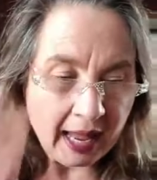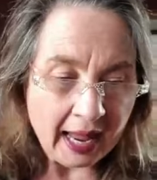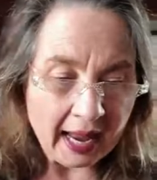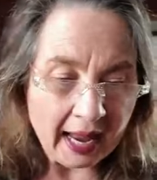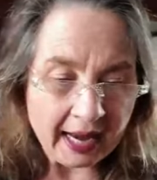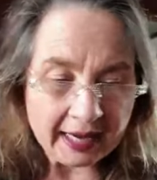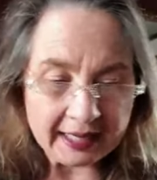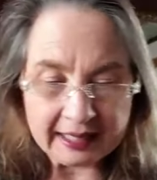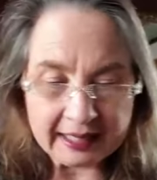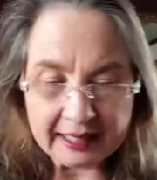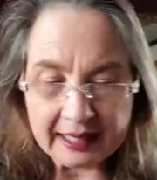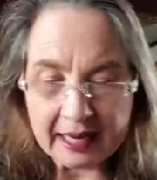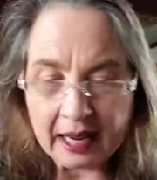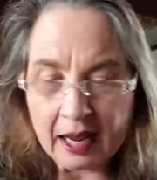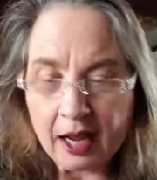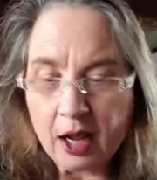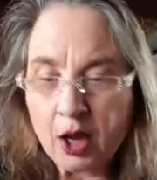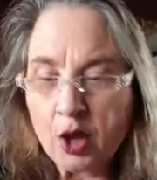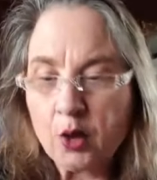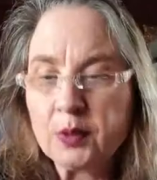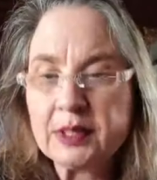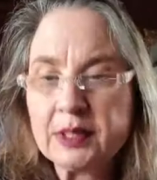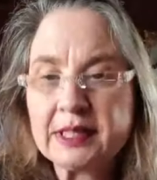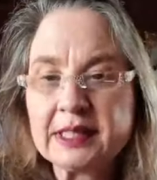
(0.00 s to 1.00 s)
And
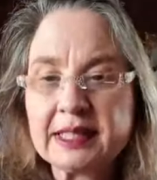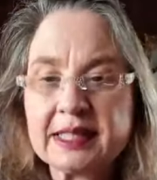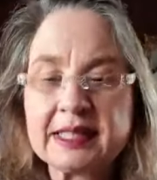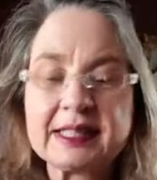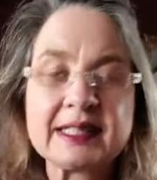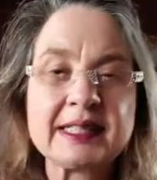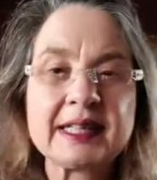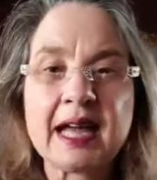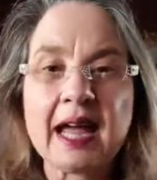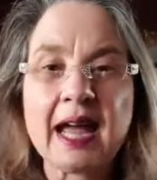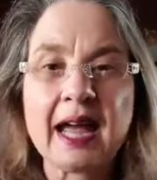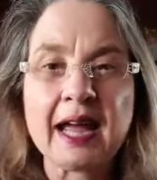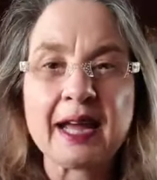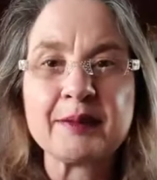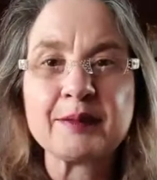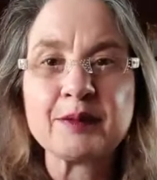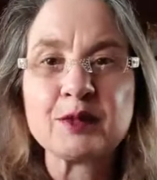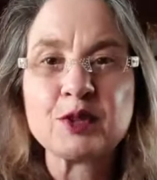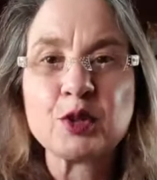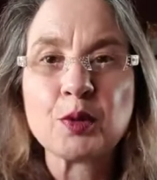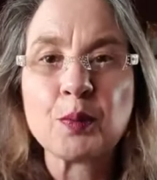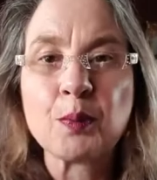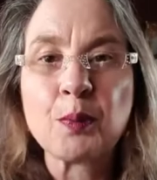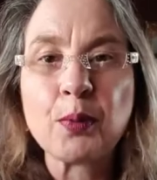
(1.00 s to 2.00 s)
now is the time
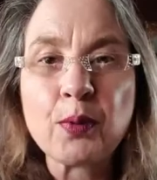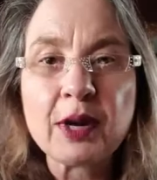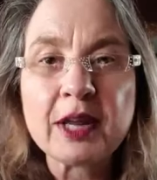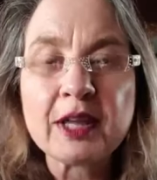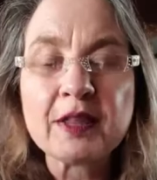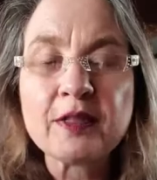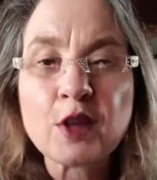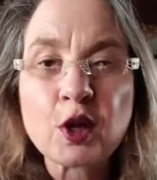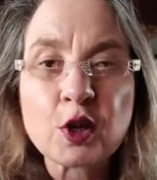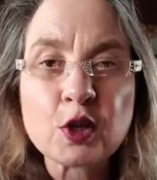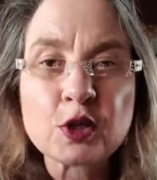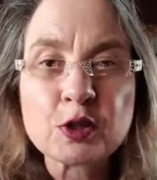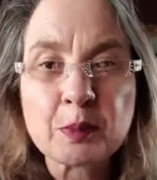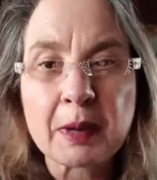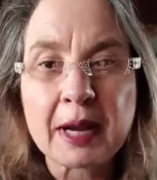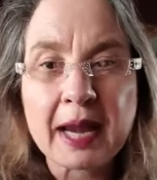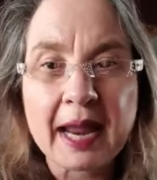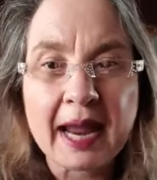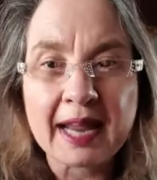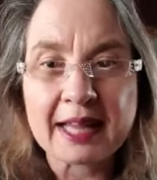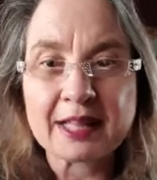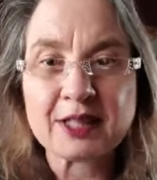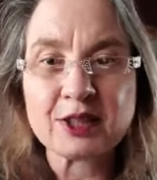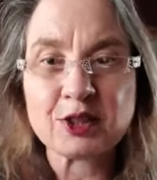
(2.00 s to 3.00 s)
to bring those
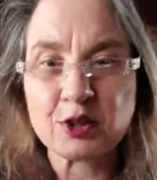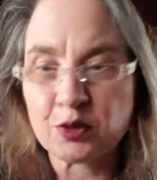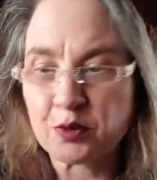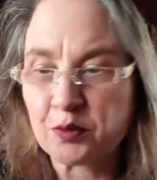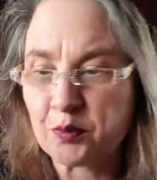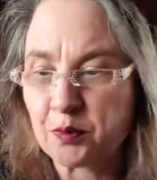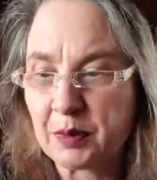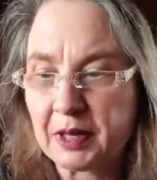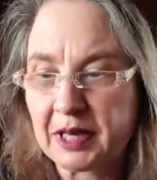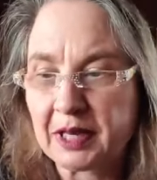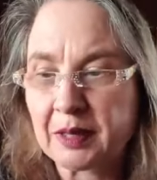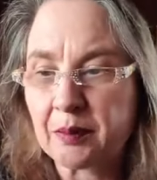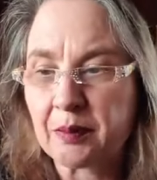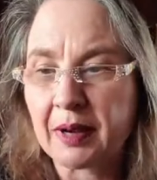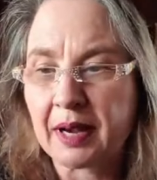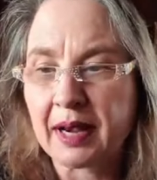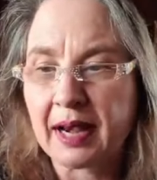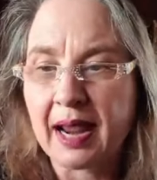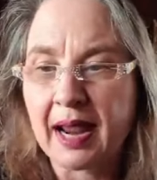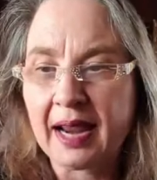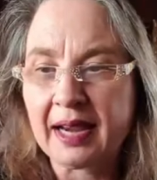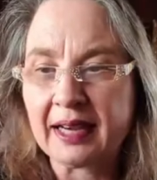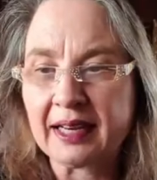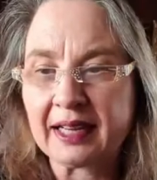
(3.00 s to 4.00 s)
plans you've been
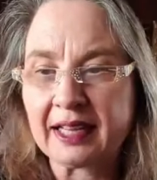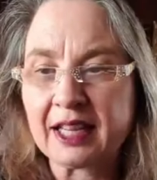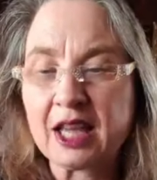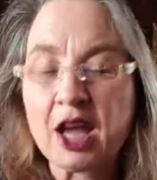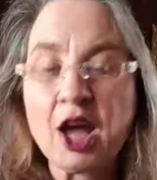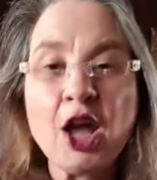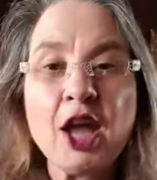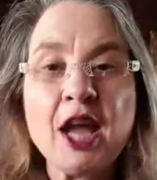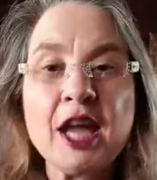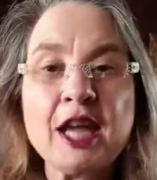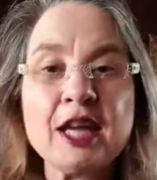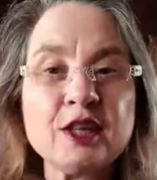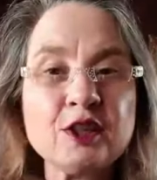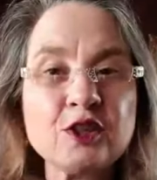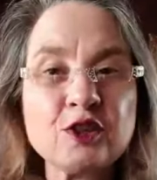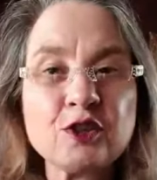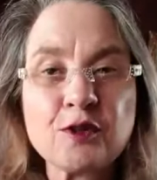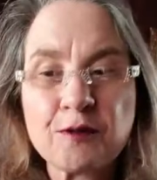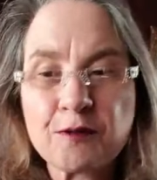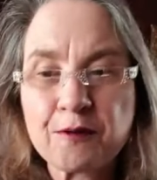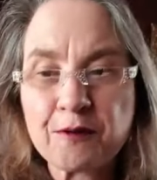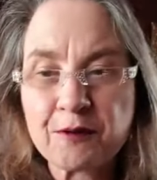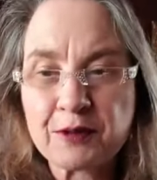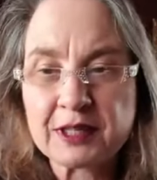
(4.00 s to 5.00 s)
planning
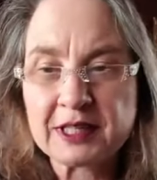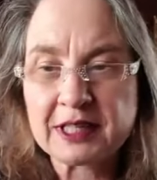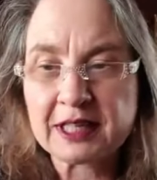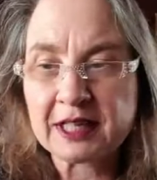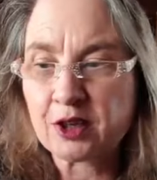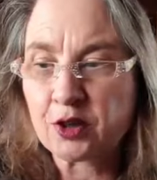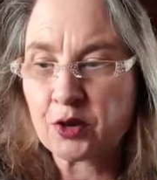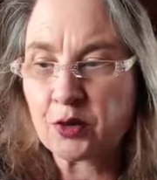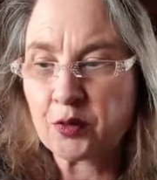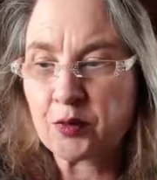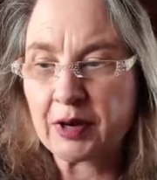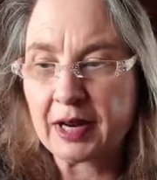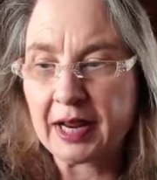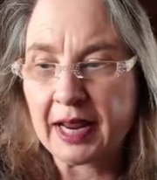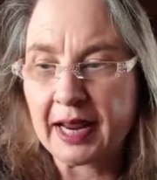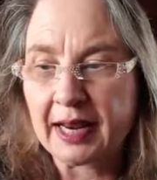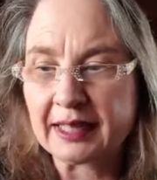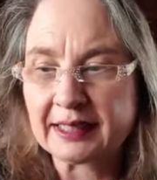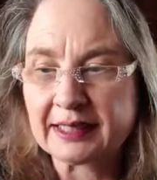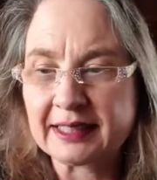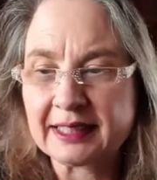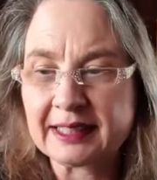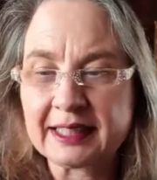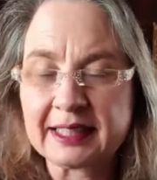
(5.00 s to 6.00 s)
into physical
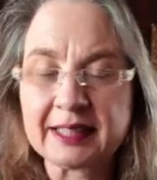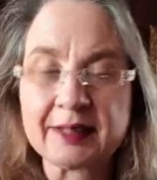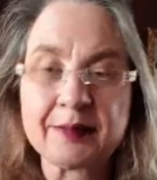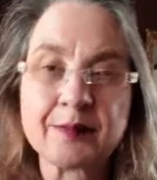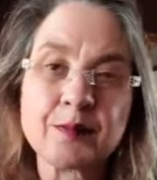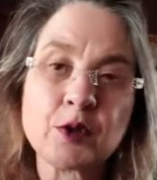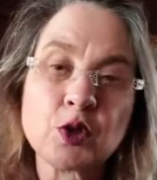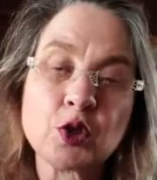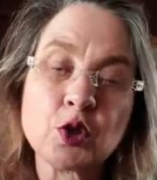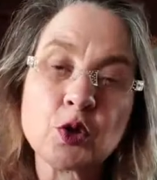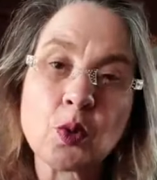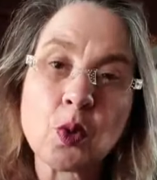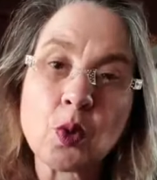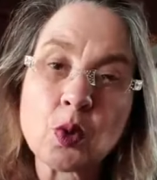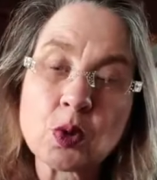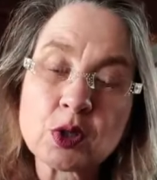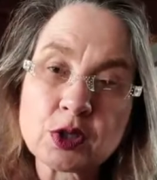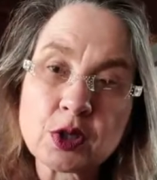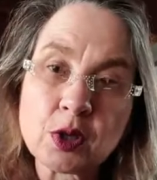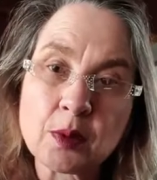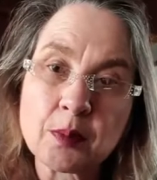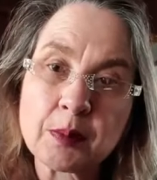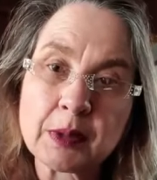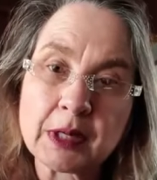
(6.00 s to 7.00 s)
reality. You're
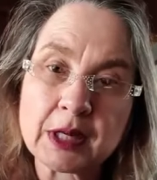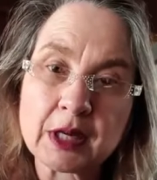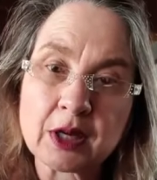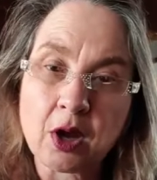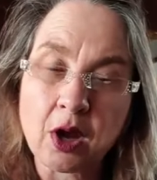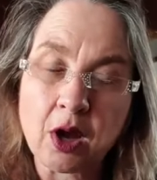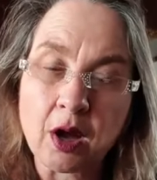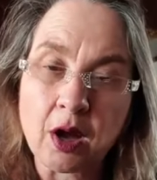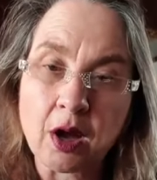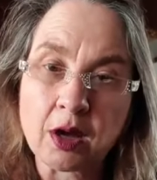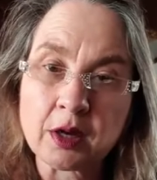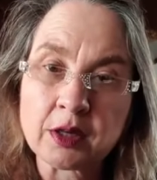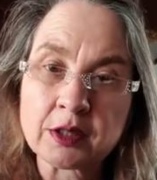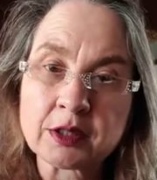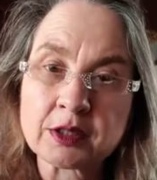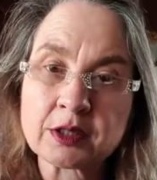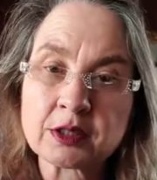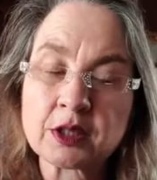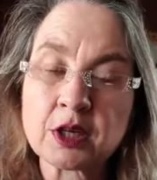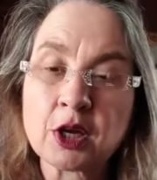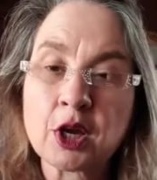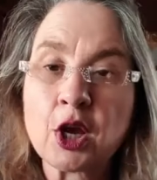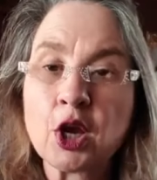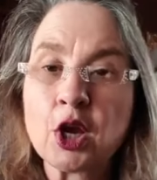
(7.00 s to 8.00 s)
also being
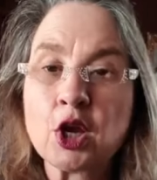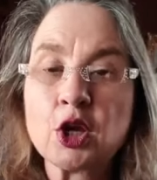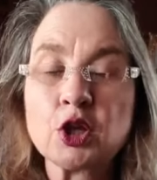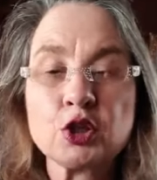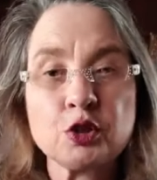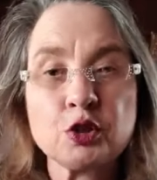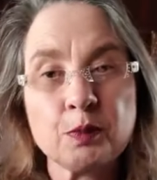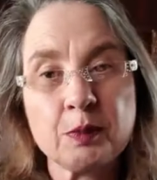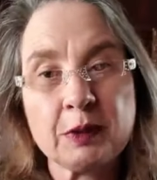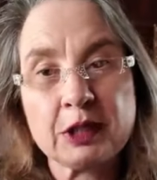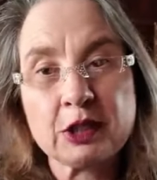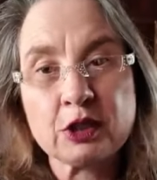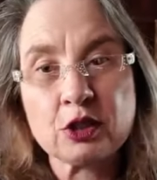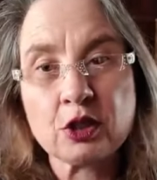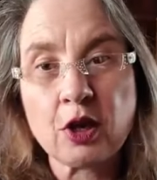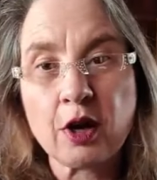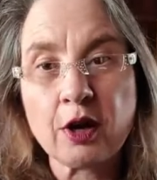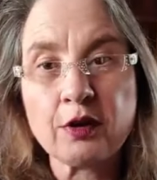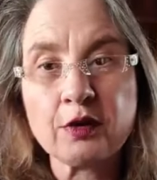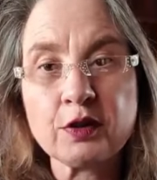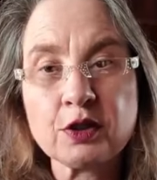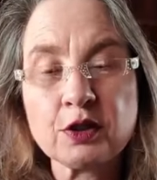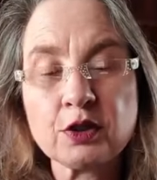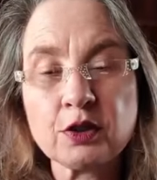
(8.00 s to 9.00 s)
asked to be
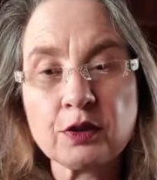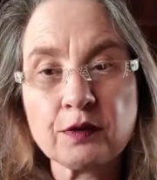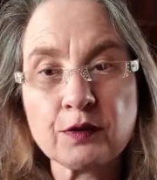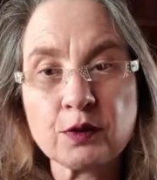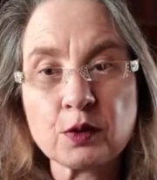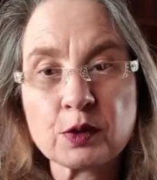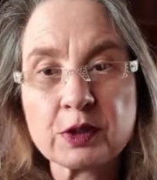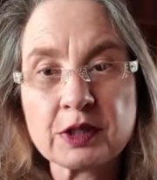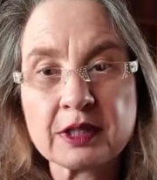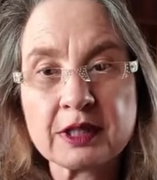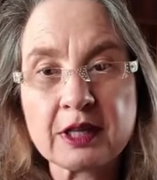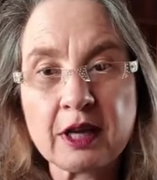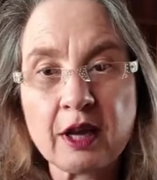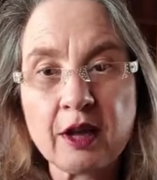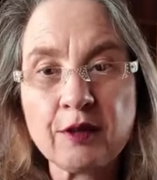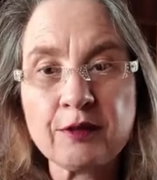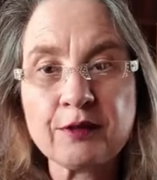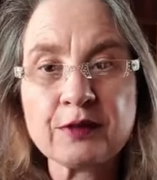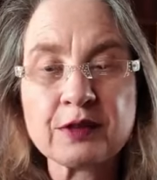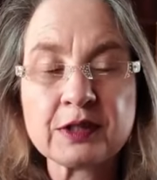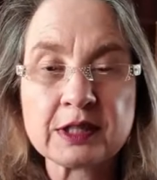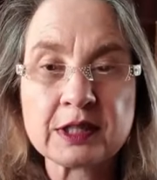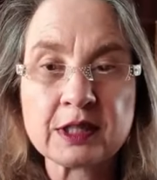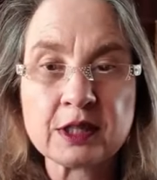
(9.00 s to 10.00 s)
tolerant of
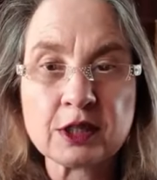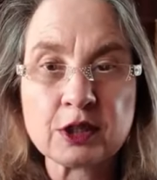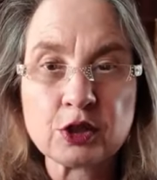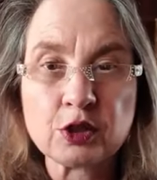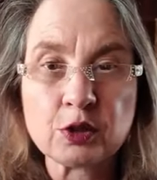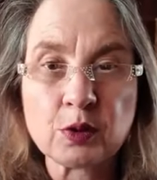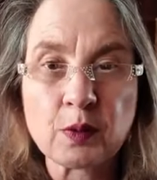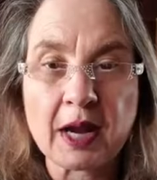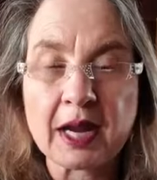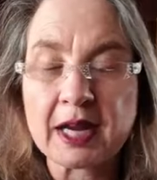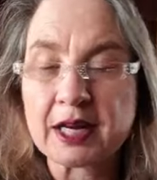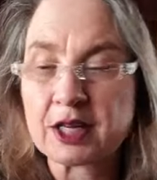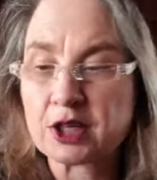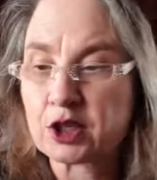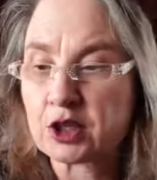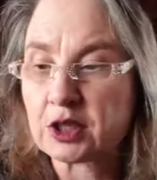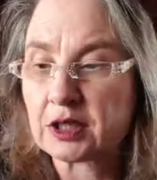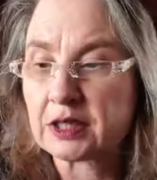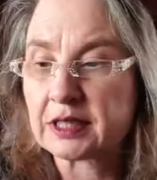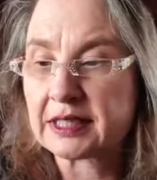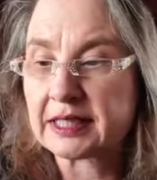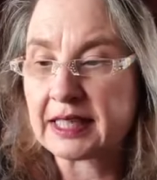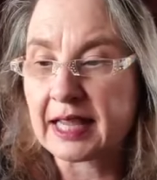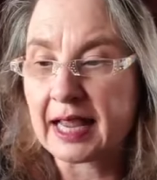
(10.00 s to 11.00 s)
yourself,
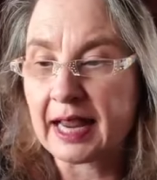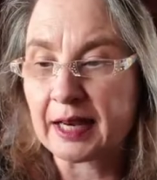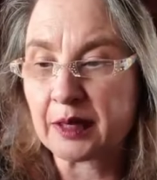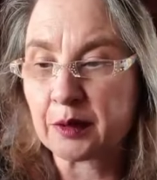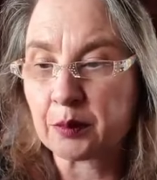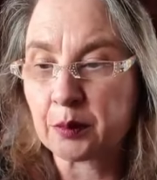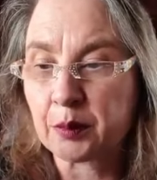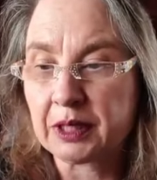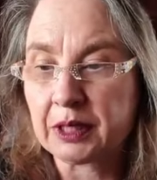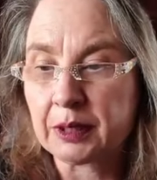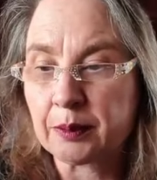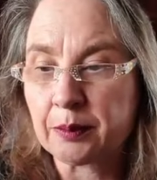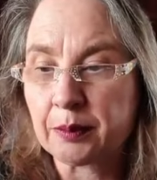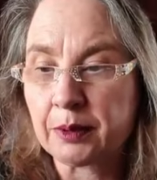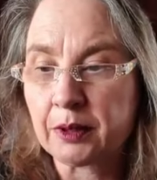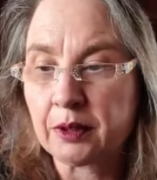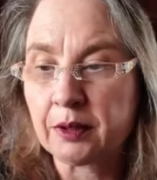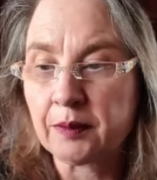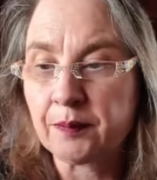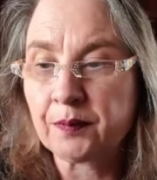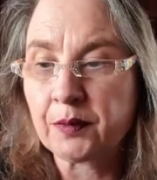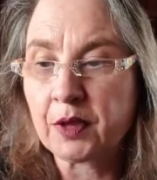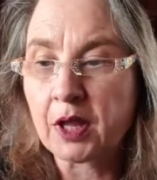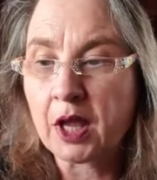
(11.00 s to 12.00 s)
situations, and
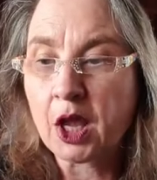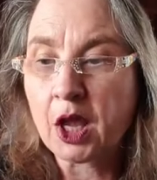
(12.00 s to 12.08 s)
people.